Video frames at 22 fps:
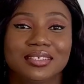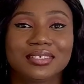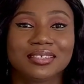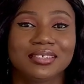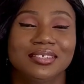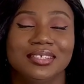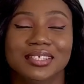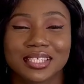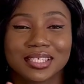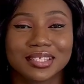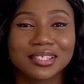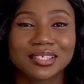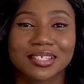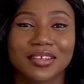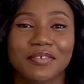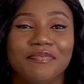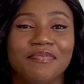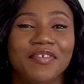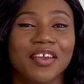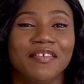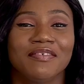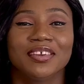it's a
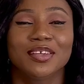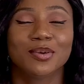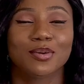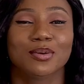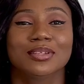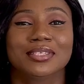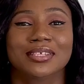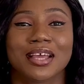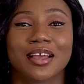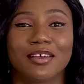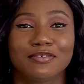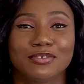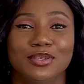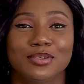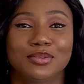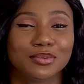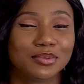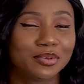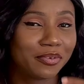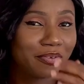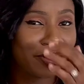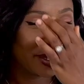very hot
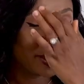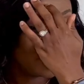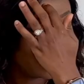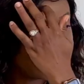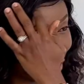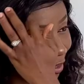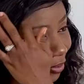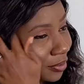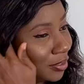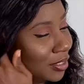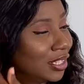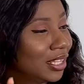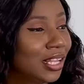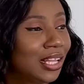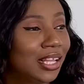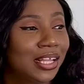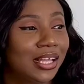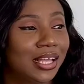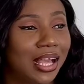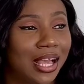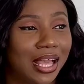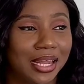afternoon right now,
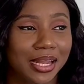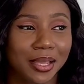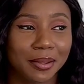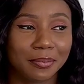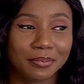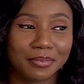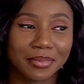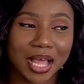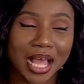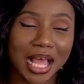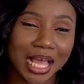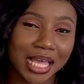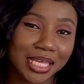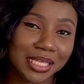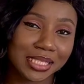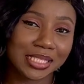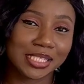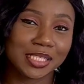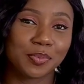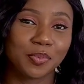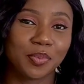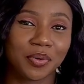and I'm high in
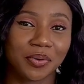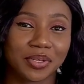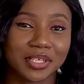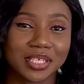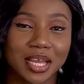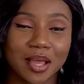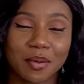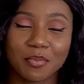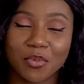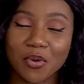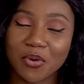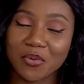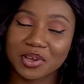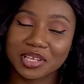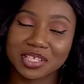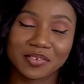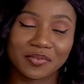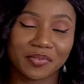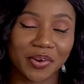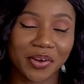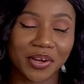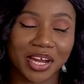spirit. I'm
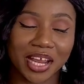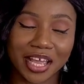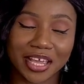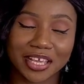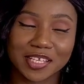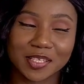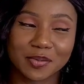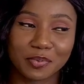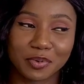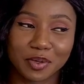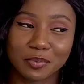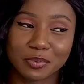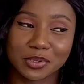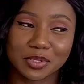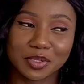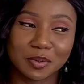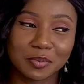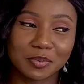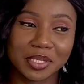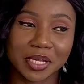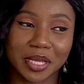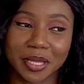always very high in spirit, but
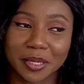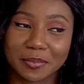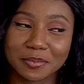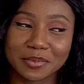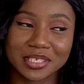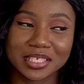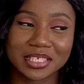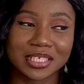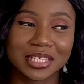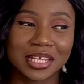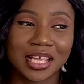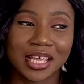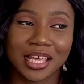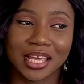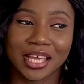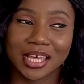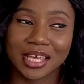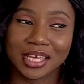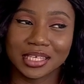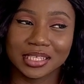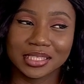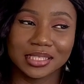sometimes
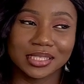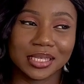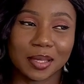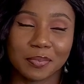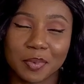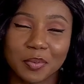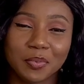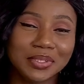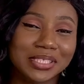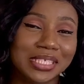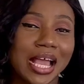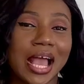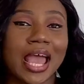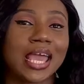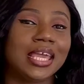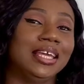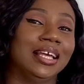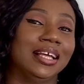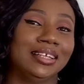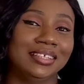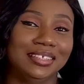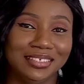I'm a bit
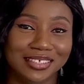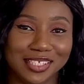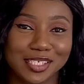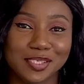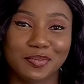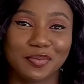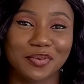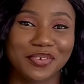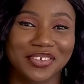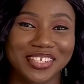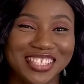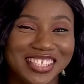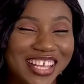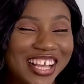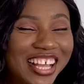higher in spirit.